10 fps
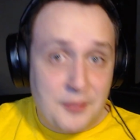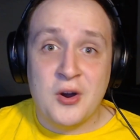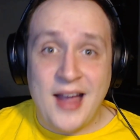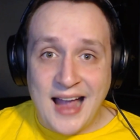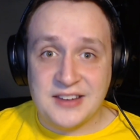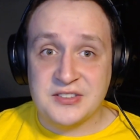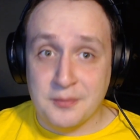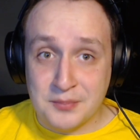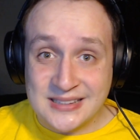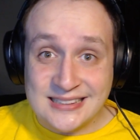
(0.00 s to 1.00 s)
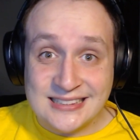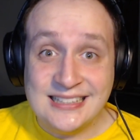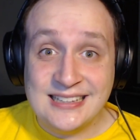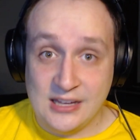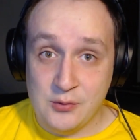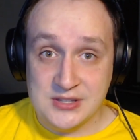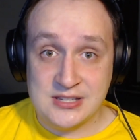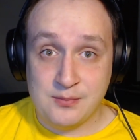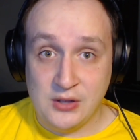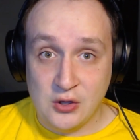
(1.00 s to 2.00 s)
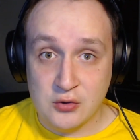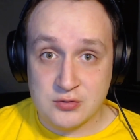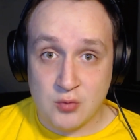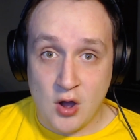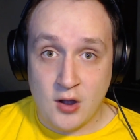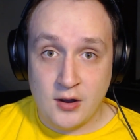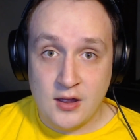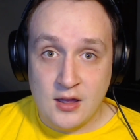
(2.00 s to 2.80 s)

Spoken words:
her act completely when something goes wrong.